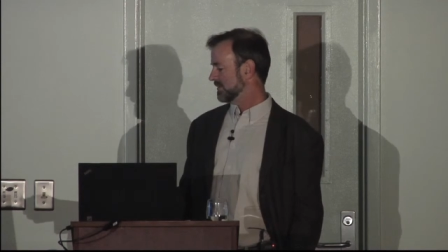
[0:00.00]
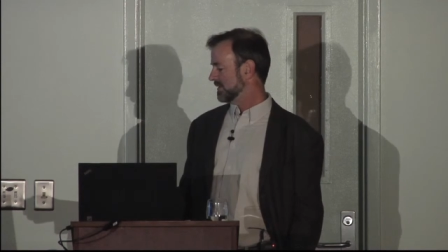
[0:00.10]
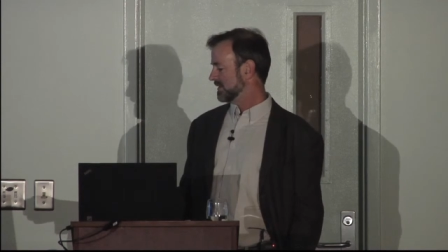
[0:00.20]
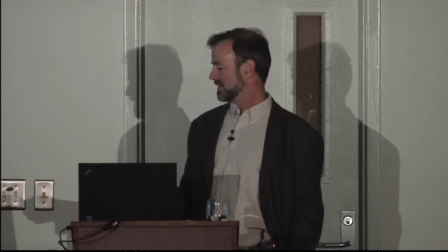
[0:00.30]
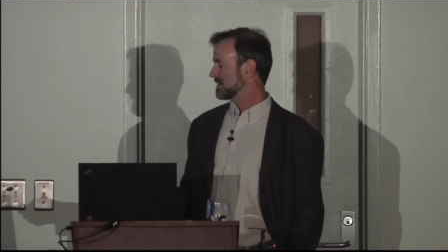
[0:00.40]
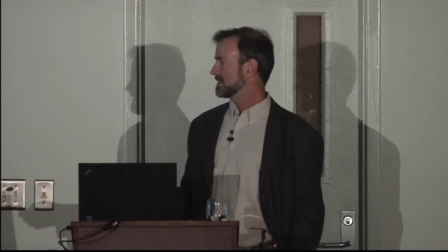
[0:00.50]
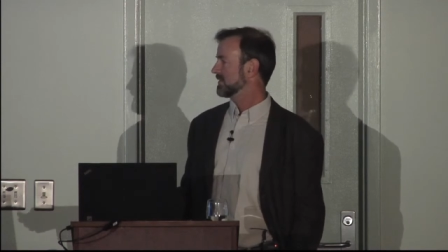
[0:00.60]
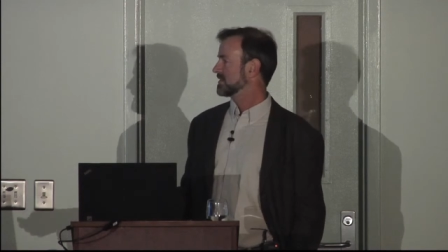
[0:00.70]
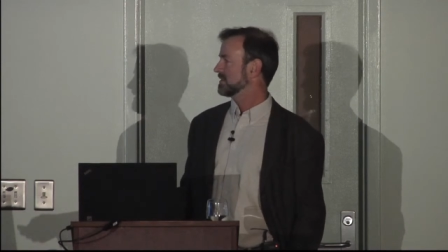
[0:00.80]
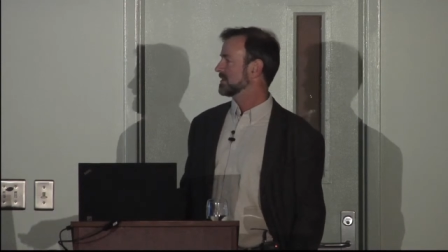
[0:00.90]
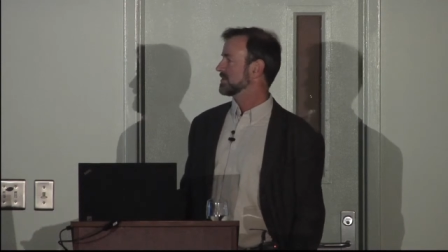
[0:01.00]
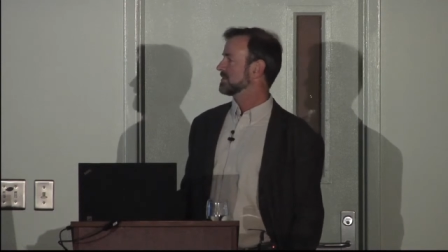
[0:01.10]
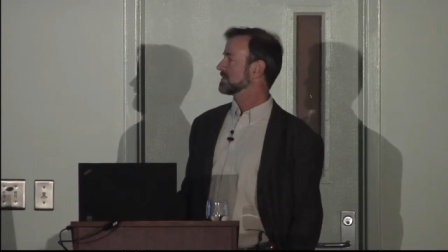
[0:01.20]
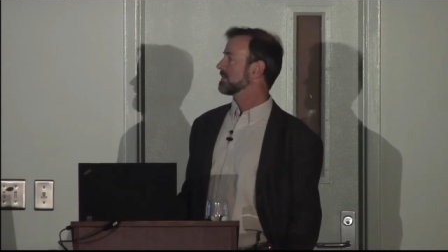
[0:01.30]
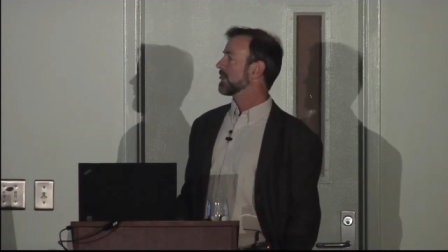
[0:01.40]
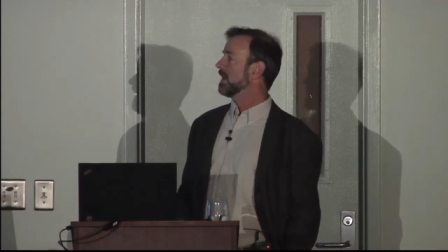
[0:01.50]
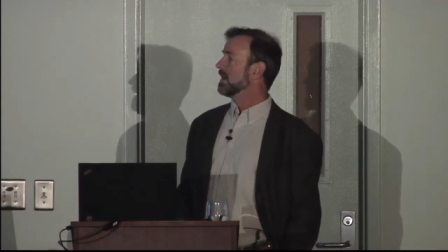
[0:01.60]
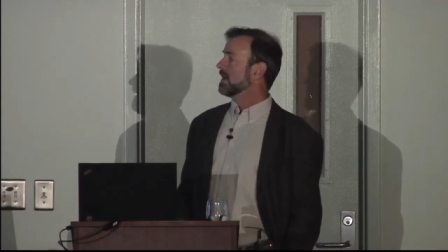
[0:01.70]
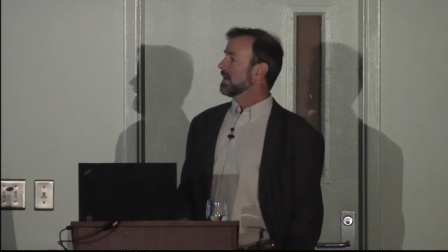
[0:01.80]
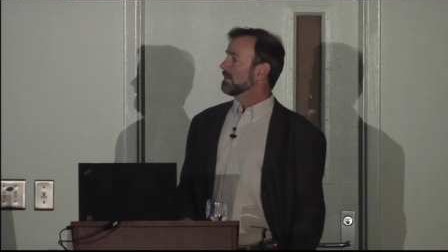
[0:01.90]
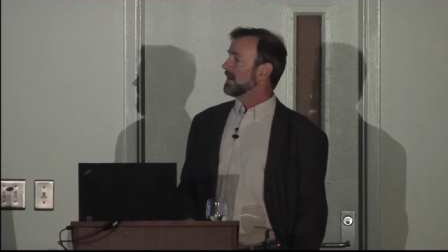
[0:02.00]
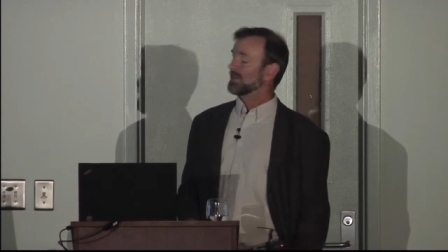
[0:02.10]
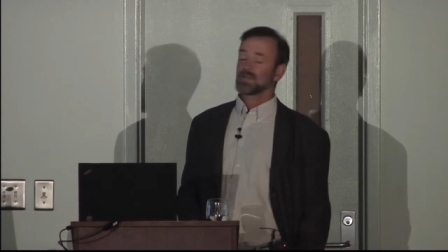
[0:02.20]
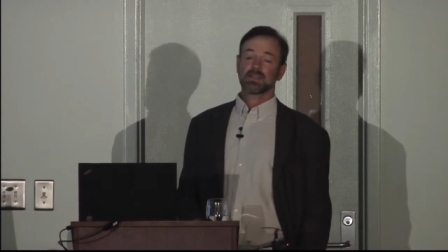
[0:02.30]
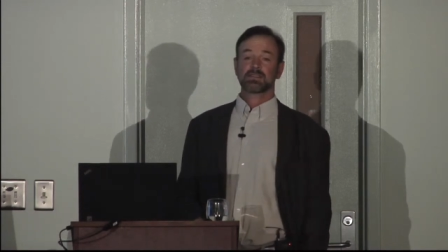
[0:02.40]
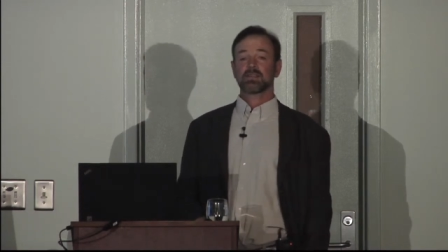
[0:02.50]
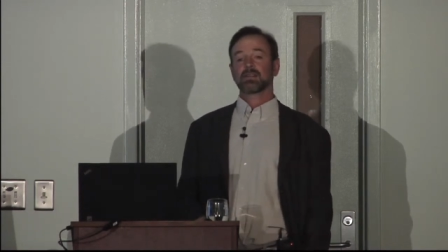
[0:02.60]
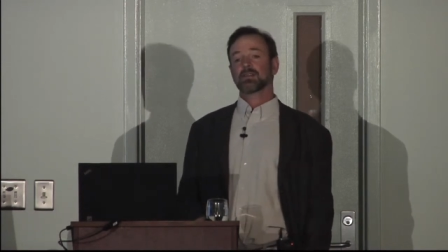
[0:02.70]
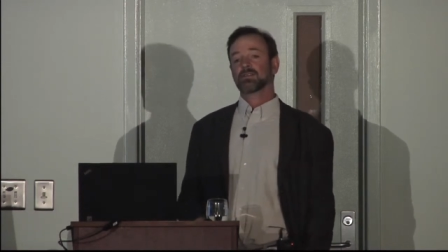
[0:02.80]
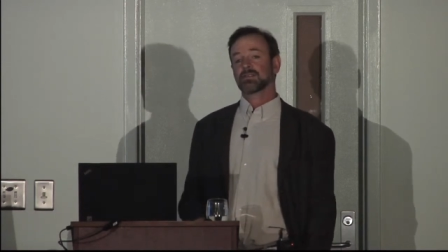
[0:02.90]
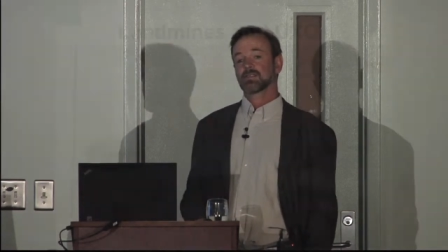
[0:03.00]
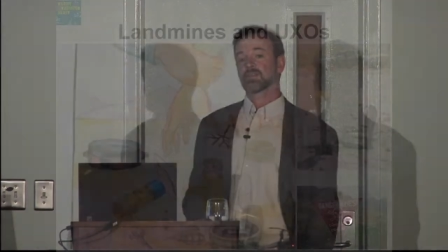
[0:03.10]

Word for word: with conservation issues. Afghanistan carries its